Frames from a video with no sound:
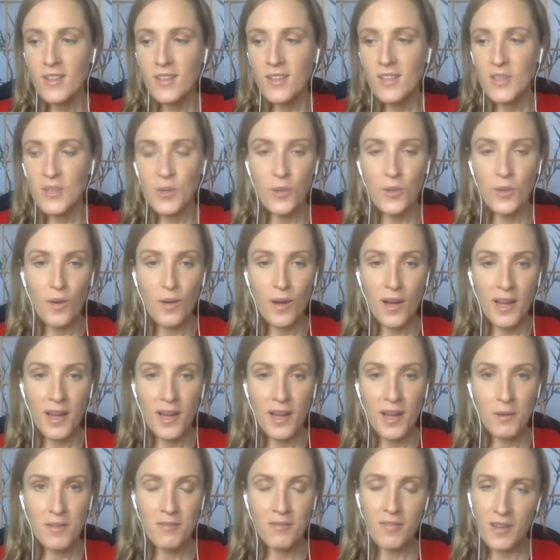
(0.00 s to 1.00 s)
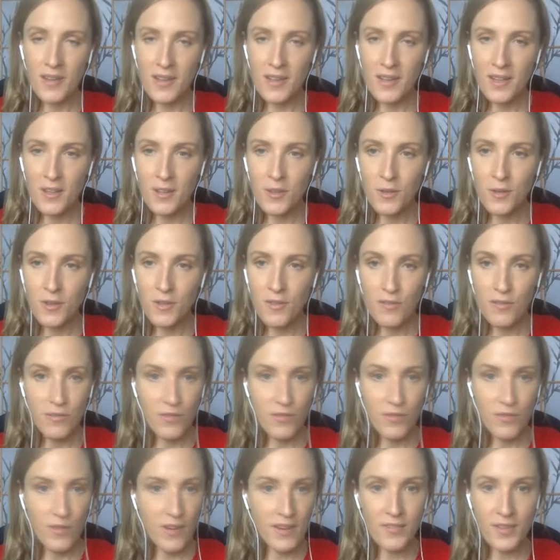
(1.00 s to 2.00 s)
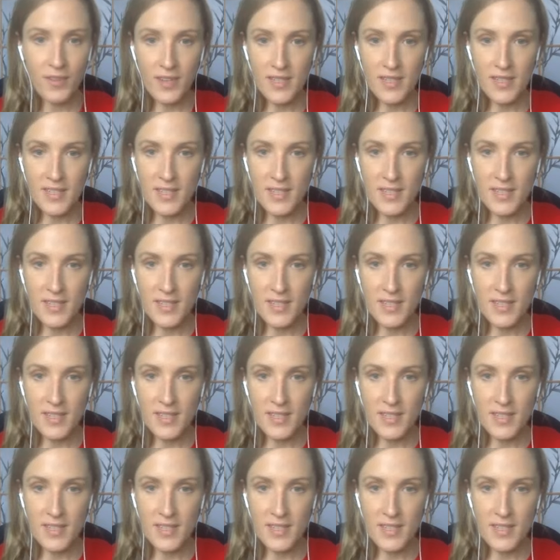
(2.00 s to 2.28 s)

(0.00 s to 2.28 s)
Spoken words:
So I would invite you for a very